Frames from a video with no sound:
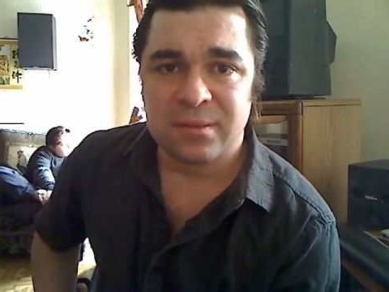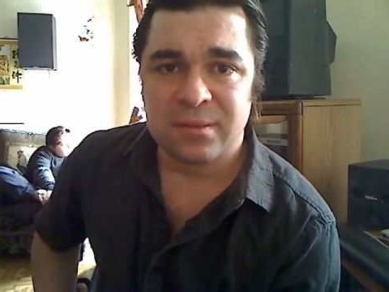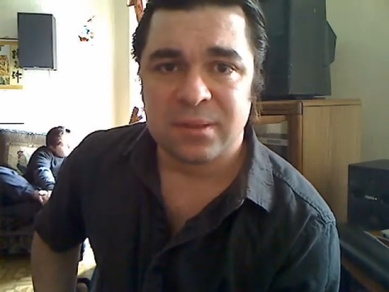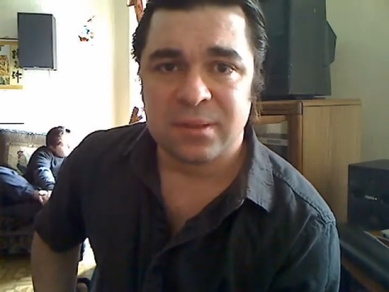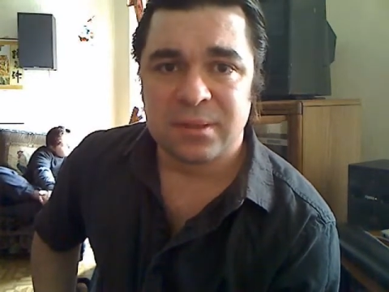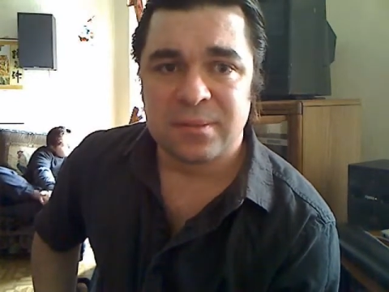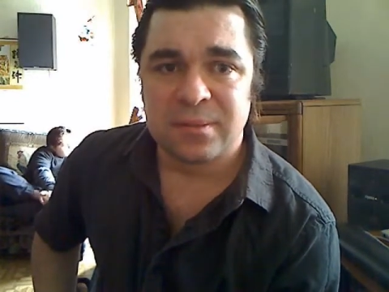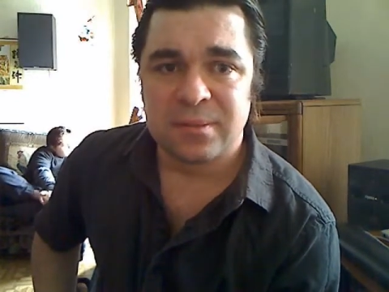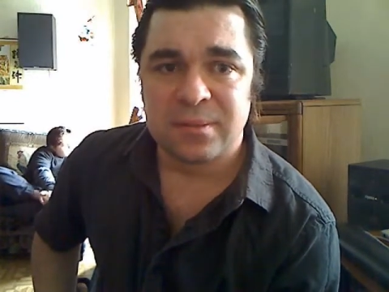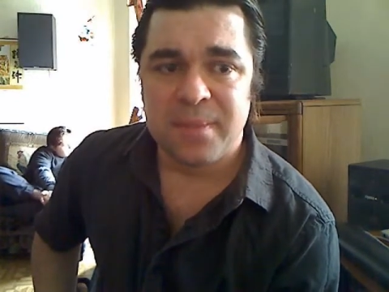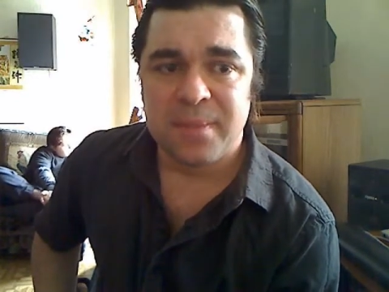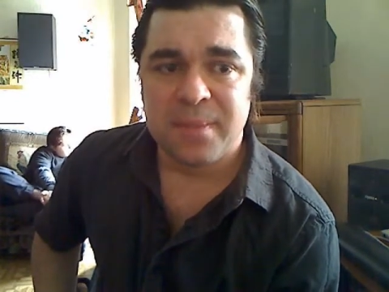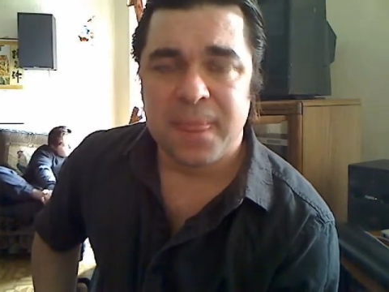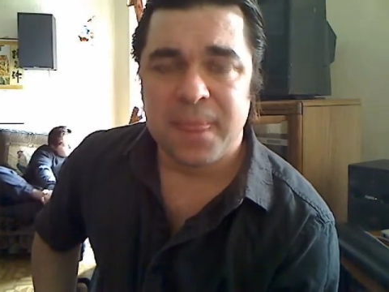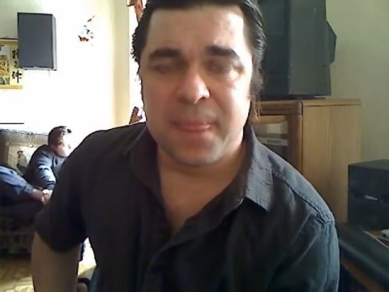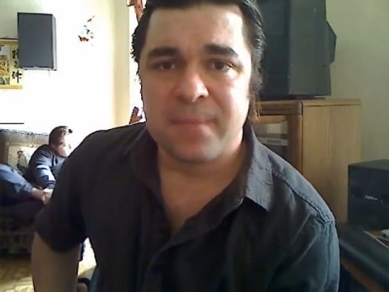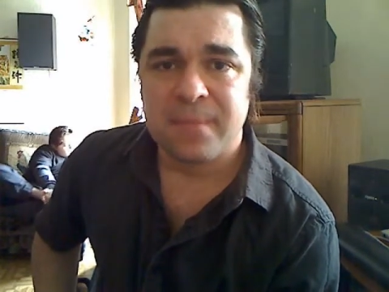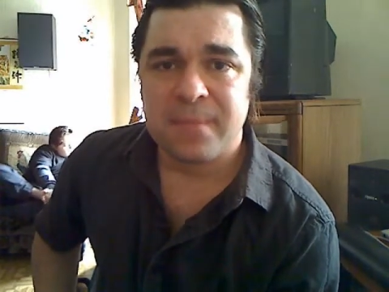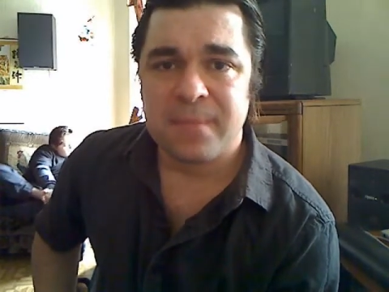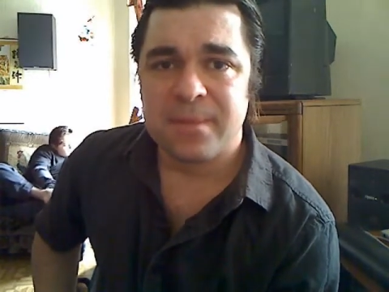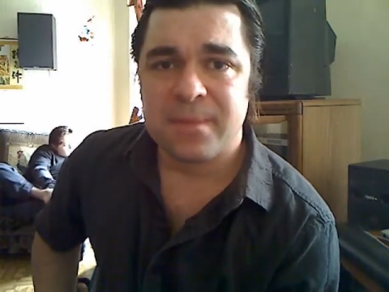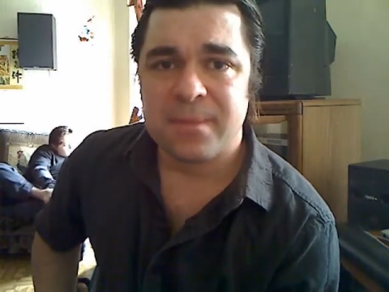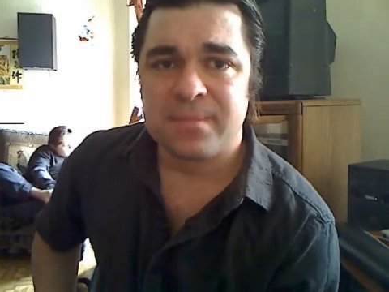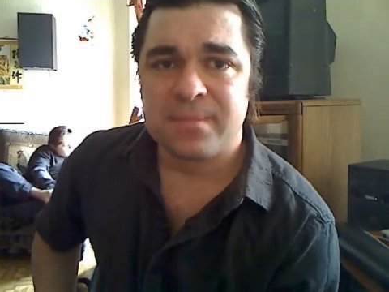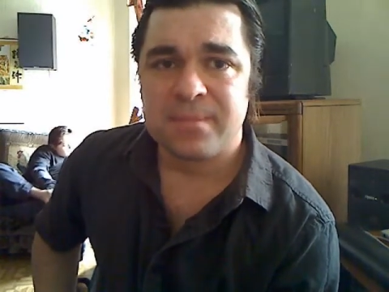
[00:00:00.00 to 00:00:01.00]
a
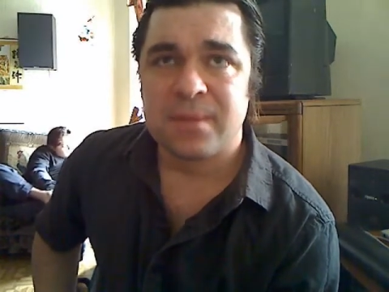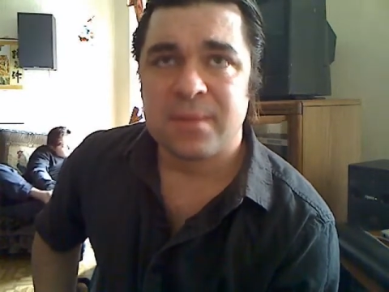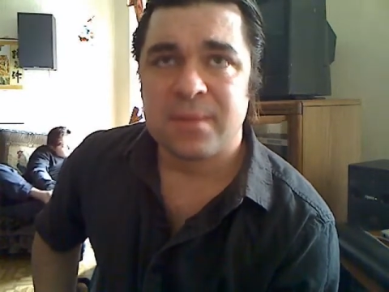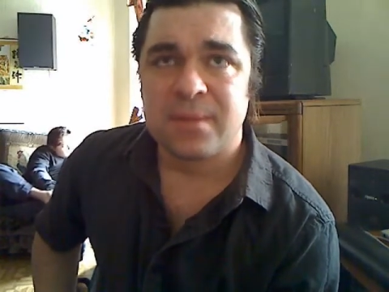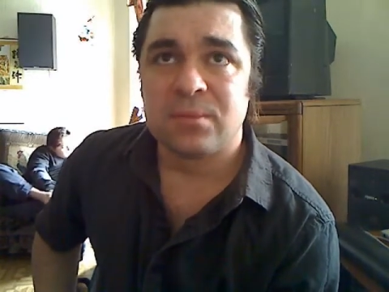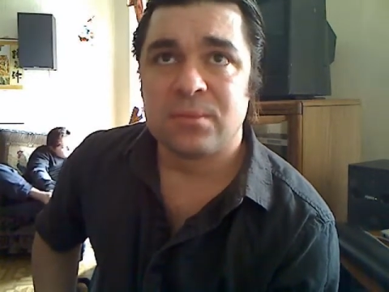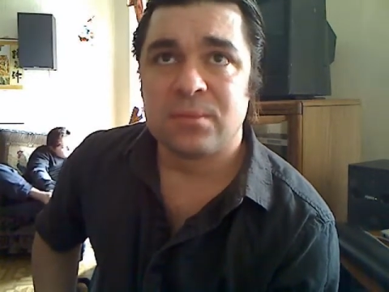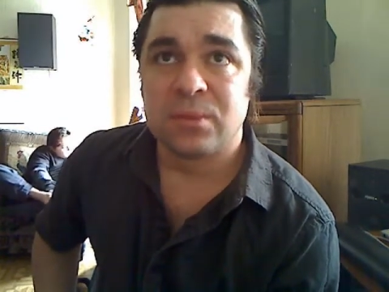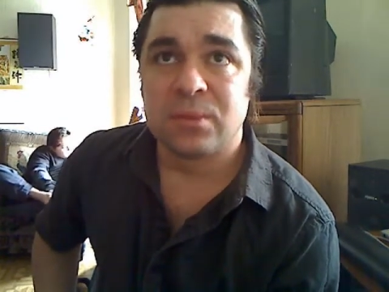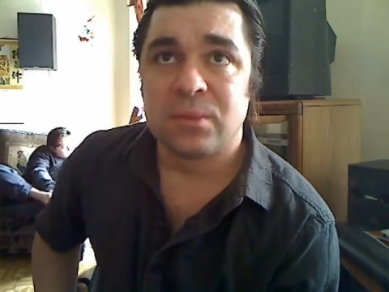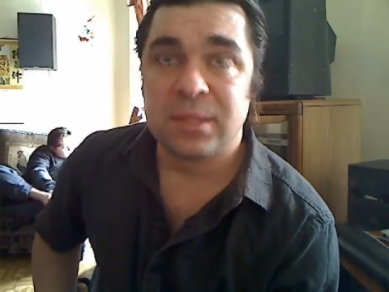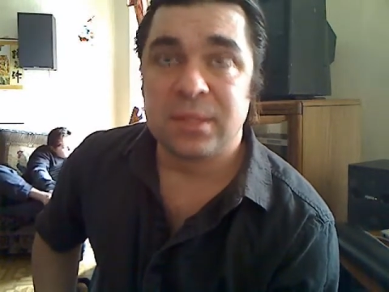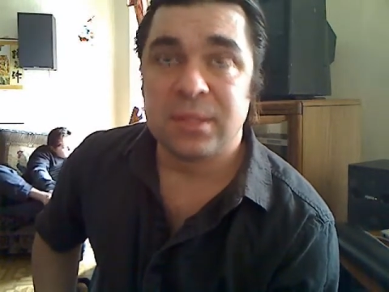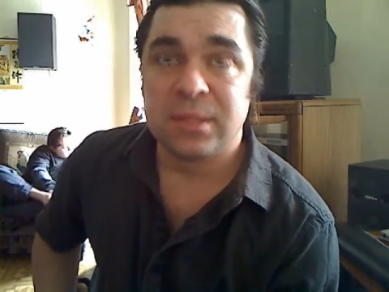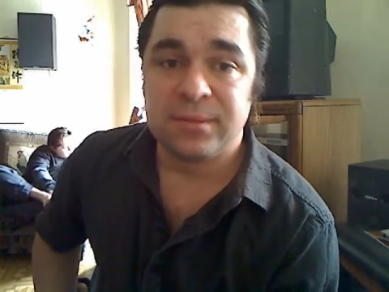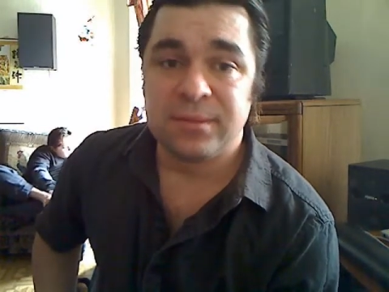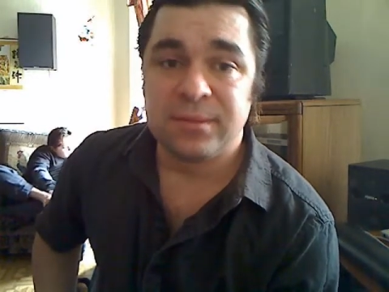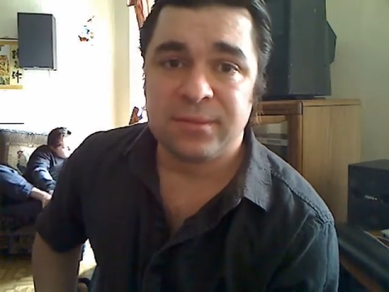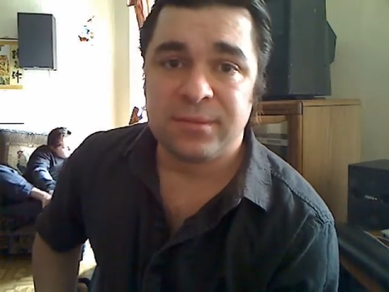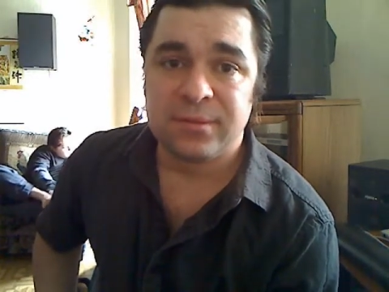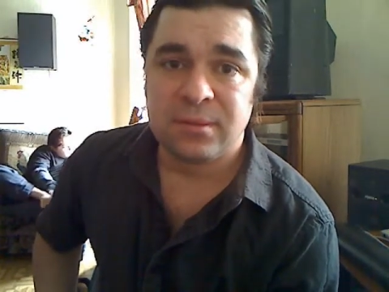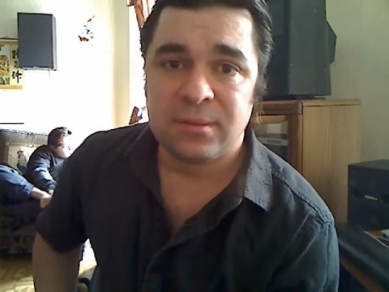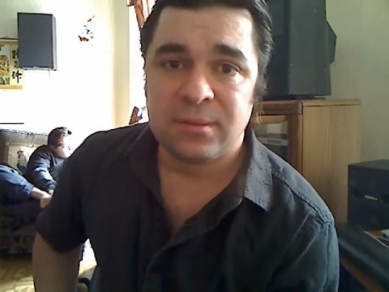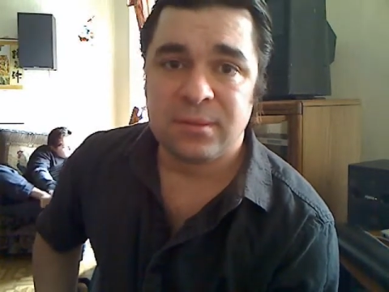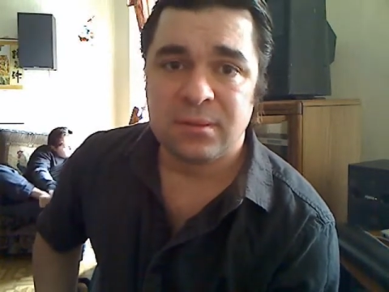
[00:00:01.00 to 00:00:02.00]

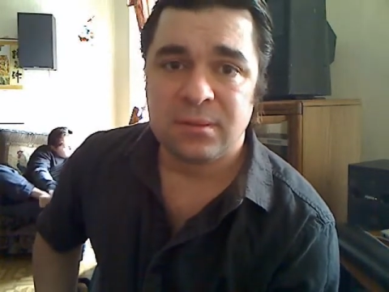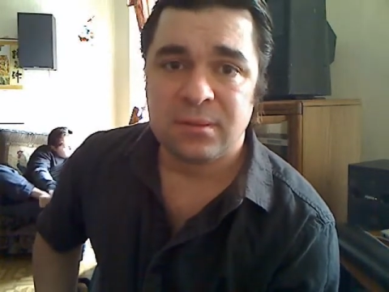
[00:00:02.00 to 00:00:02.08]
relief